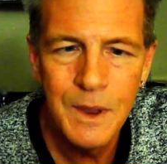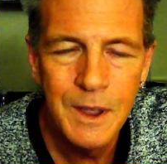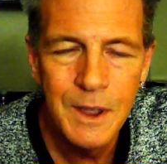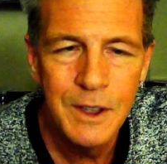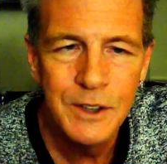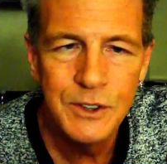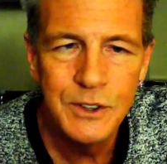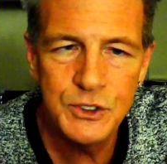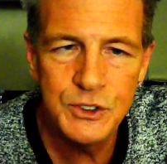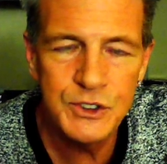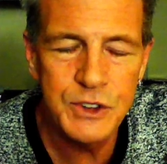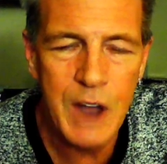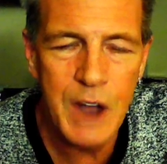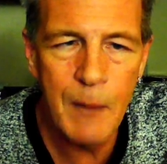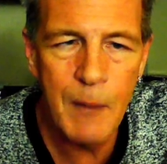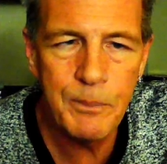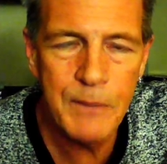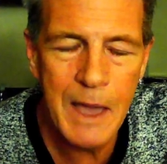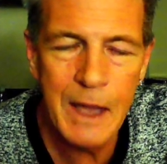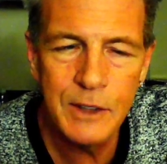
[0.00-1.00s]

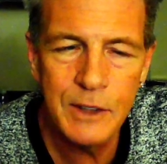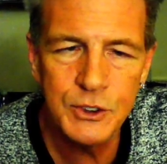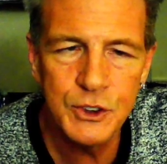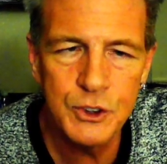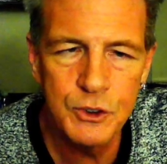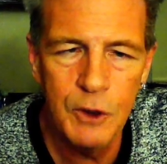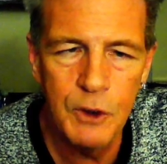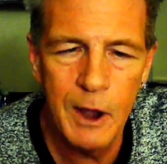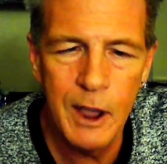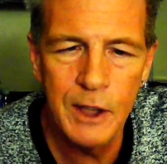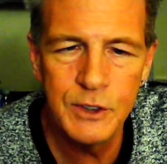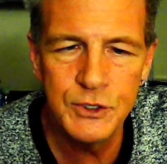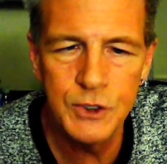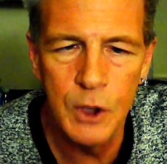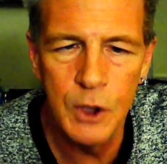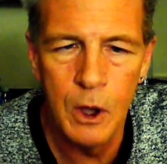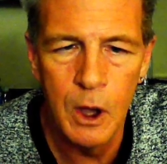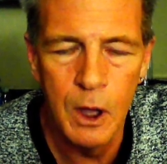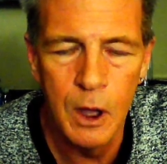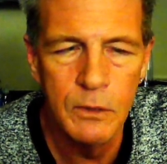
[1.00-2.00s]
stop that stress
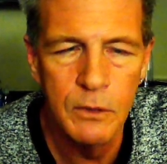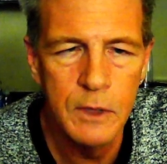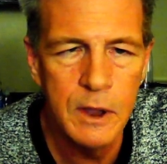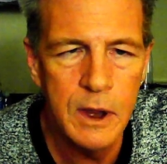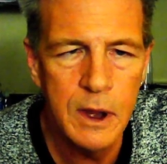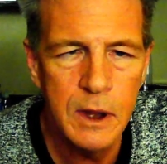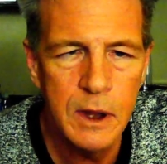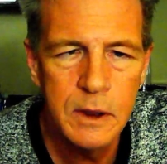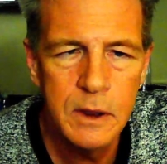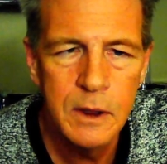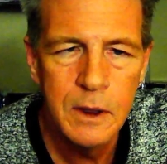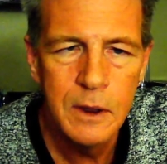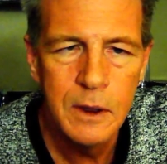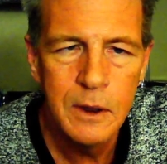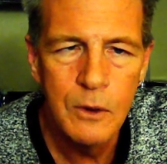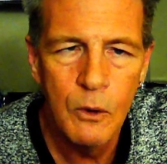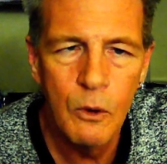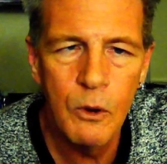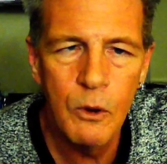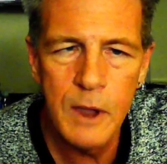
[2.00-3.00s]
on the
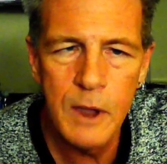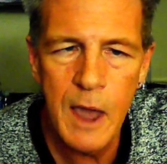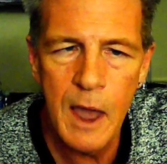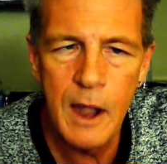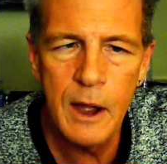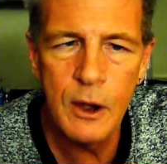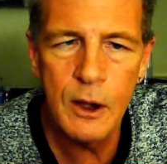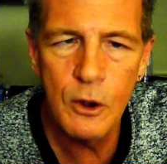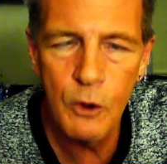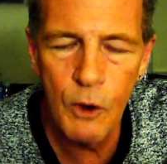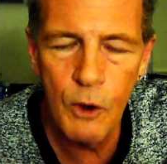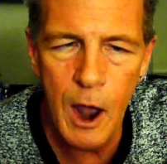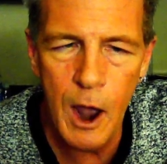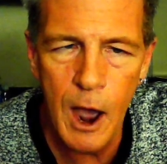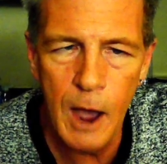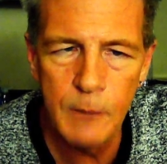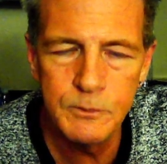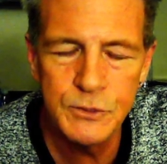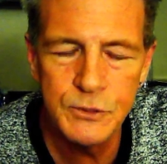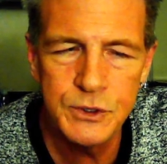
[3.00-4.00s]
organic
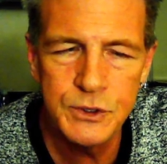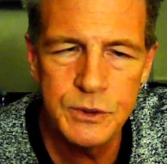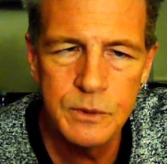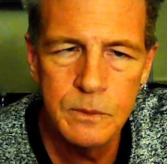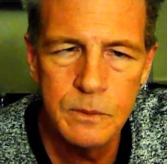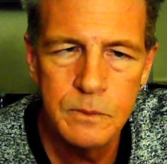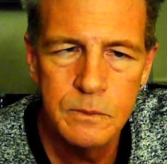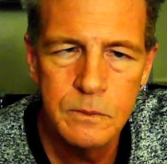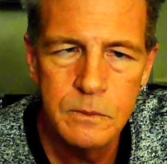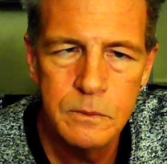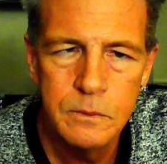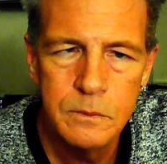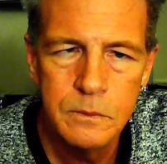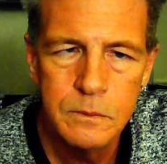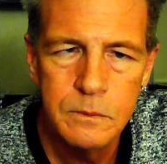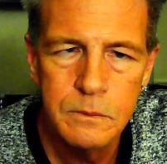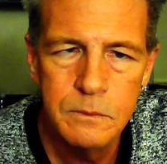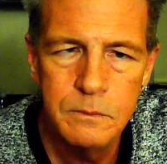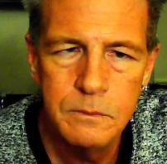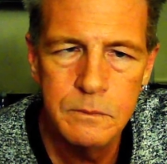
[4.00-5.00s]
crops
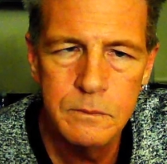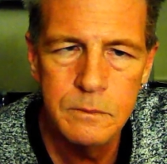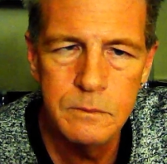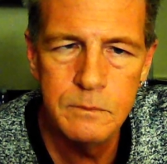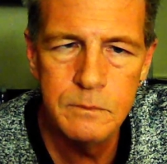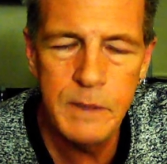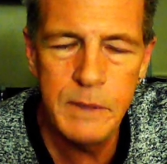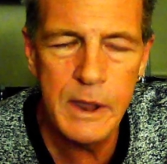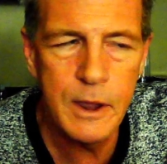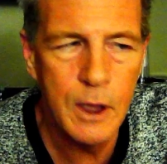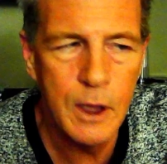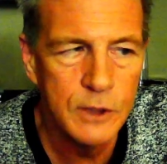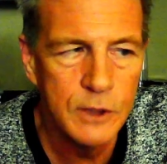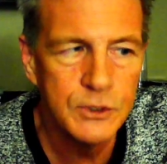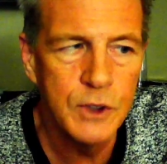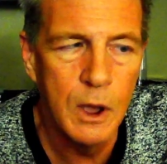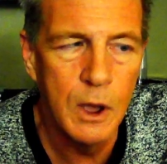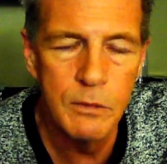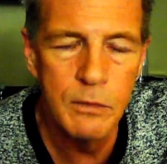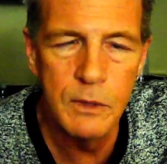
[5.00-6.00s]
because
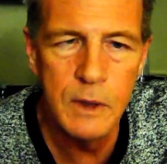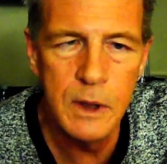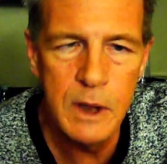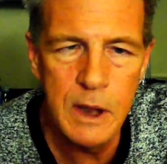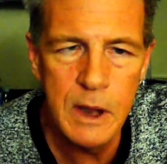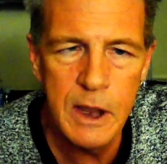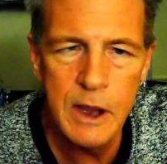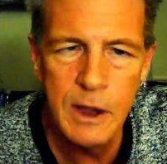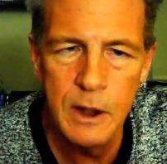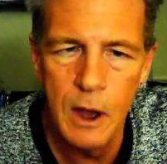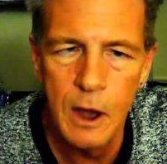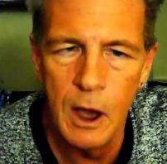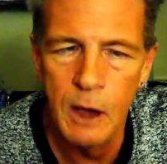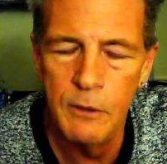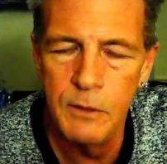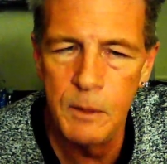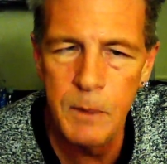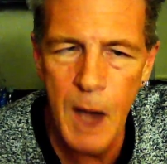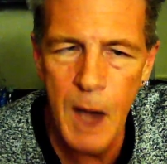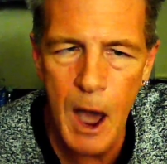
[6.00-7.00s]
of the need of
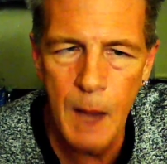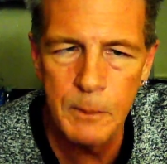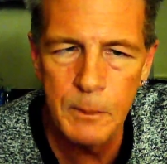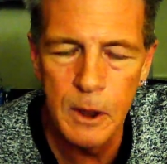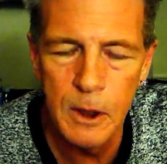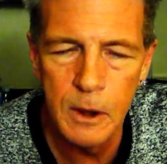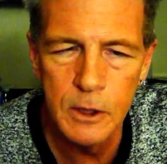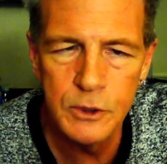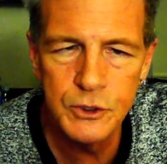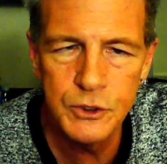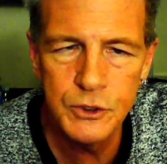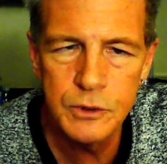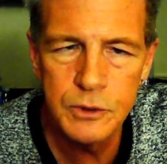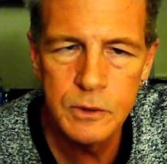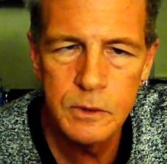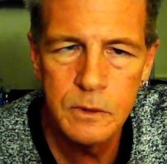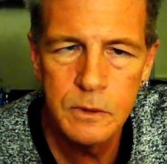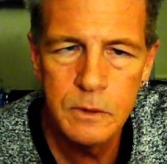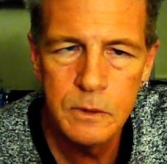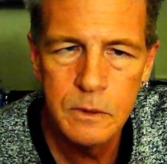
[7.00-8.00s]
the populace.
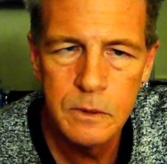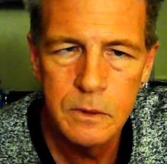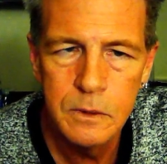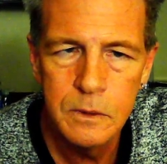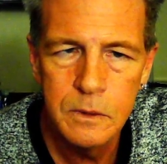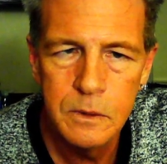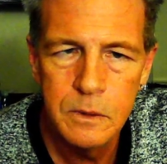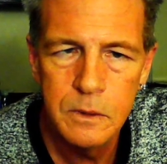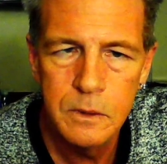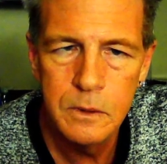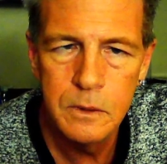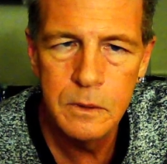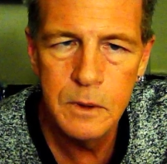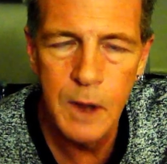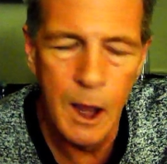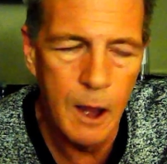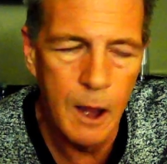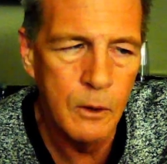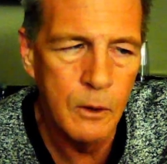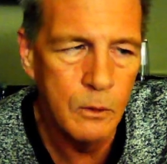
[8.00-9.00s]

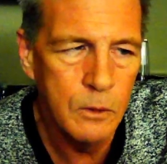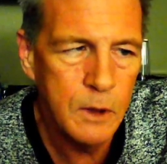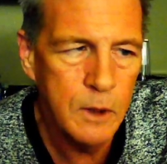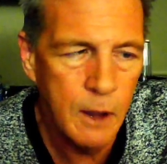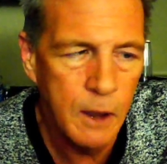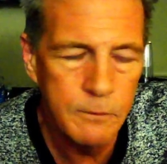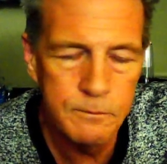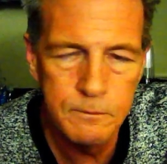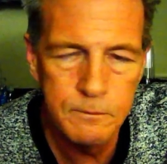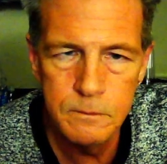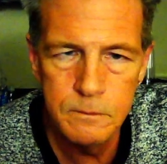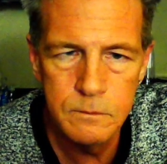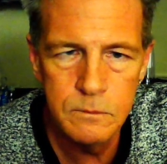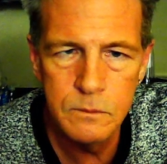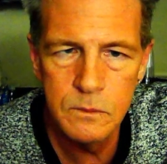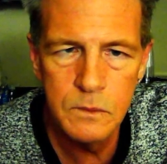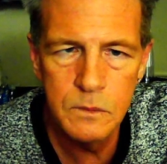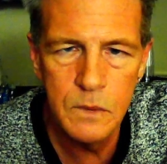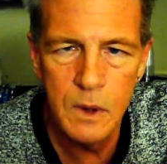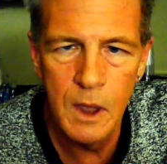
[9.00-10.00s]
Yeah,
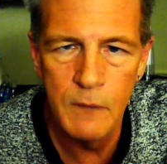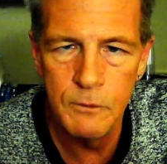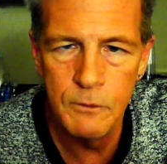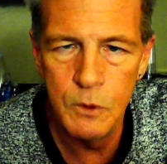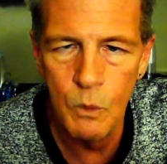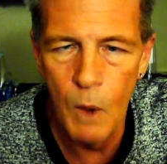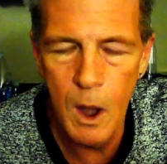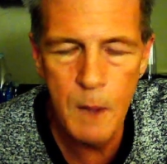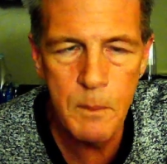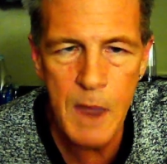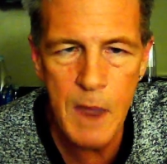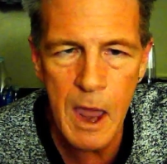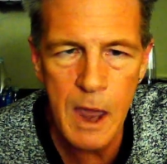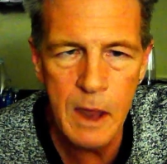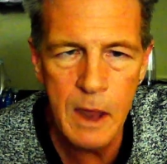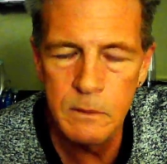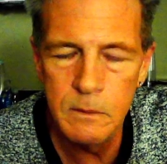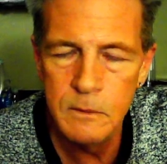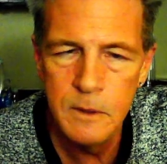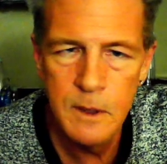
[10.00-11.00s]
if you want to
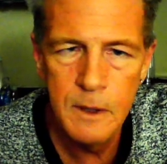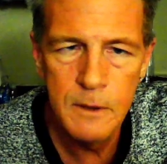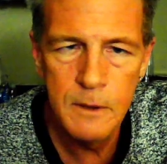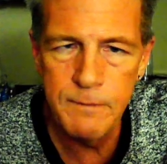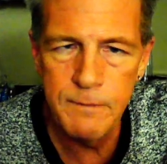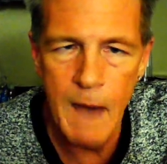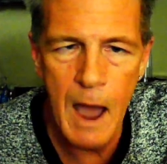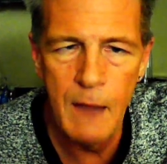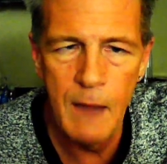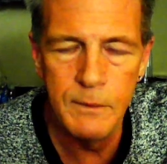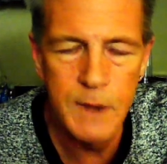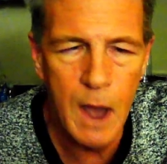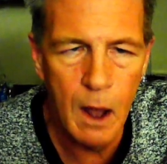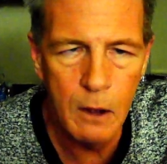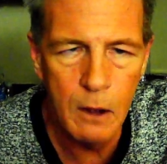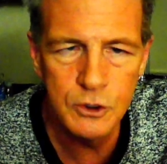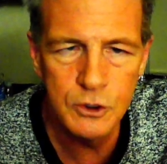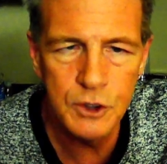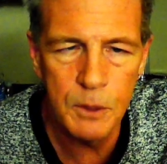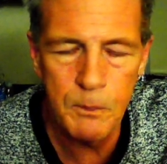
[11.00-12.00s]
pay
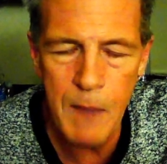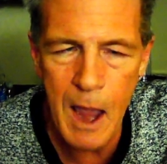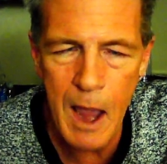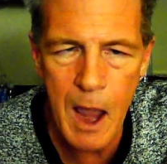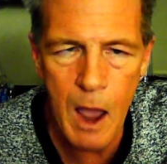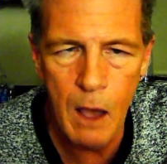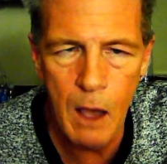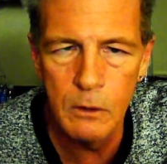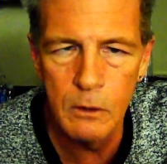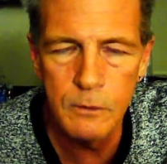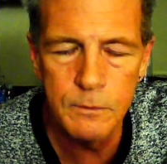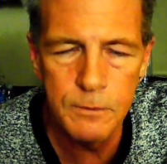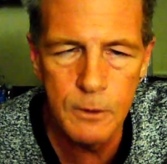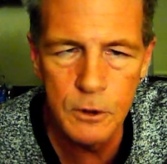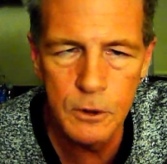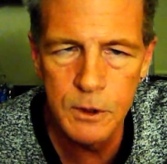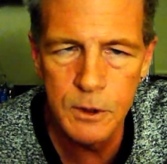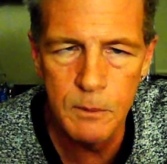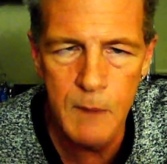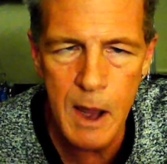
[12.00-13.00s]
$5 a pound for
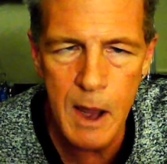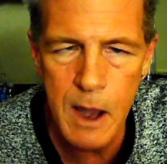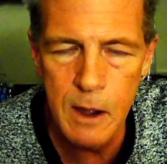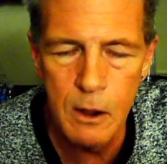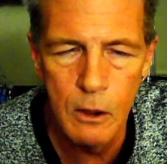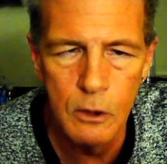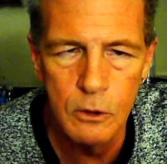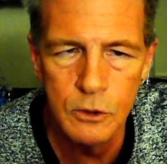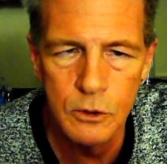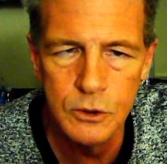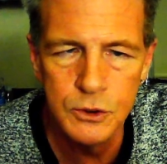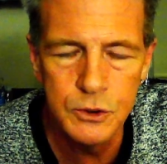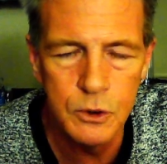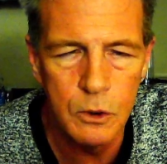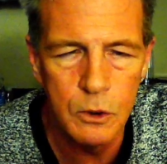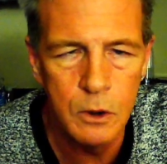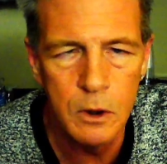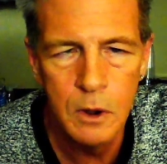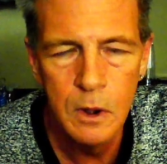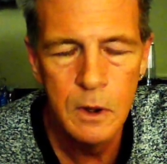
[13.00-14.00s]
tomatoes
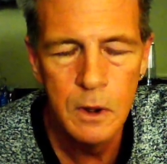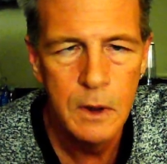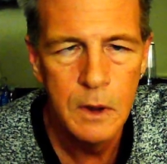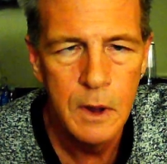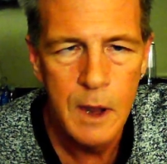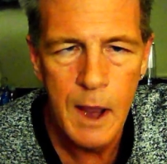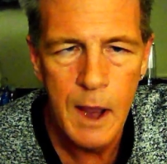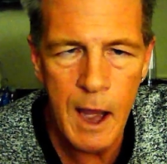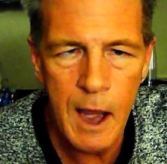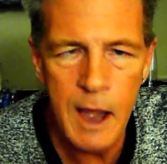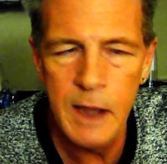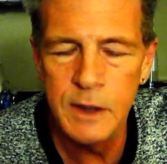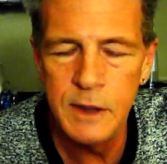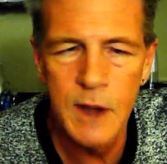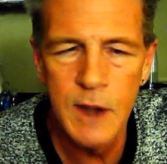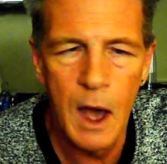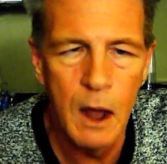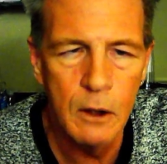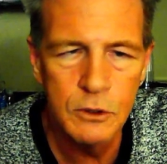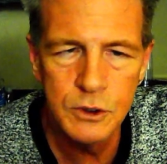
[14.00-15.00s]
or
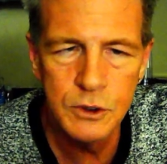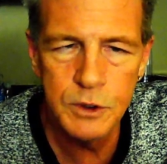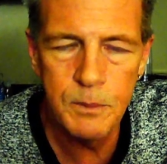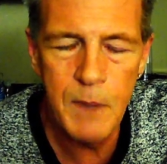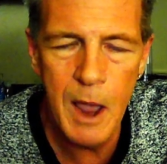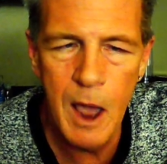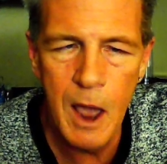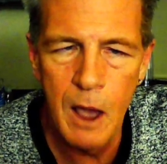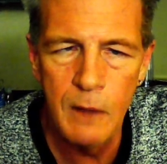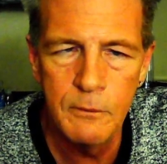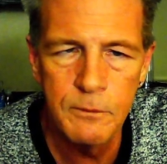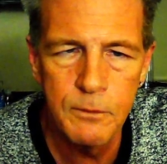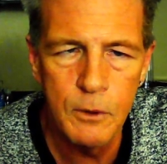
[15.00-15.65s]
$8 a pound for